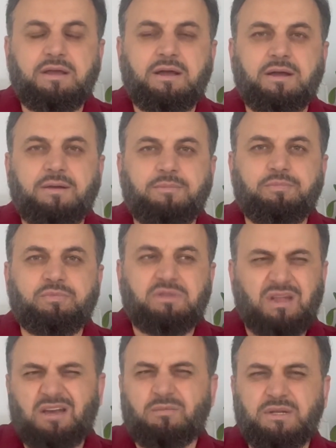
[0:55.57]
um,
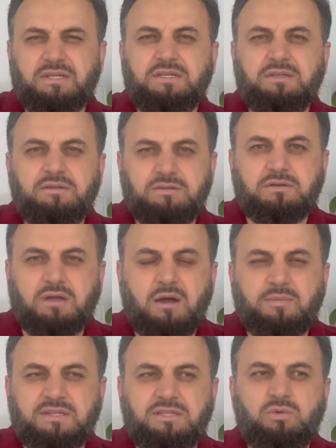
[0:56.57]
normally,
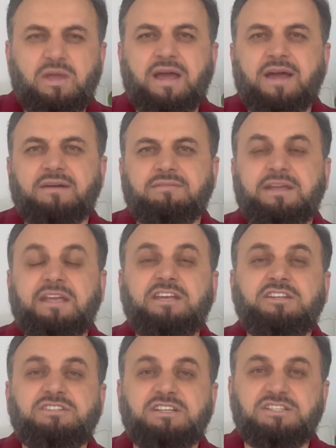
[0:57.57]
commonly we have
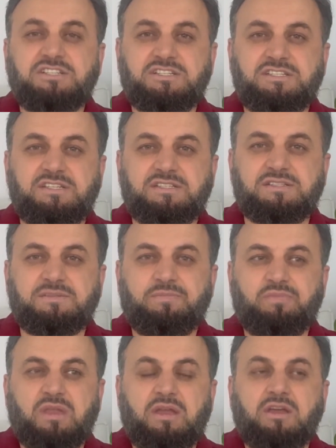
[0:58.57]
eight TGCs.
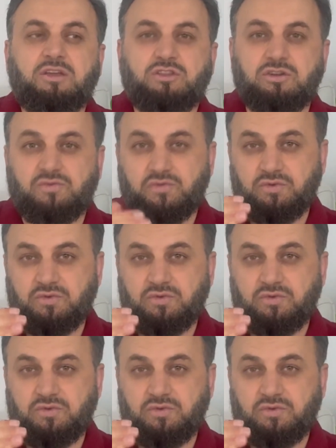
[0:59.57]
The